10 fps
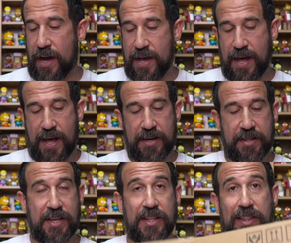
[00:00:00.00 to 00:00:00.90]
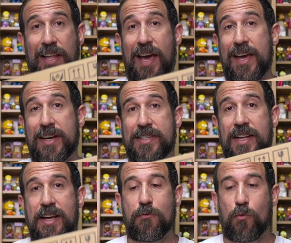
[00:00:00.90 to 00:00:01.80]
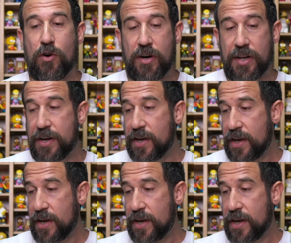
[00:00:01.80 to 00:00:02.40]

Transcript: I had the legs in one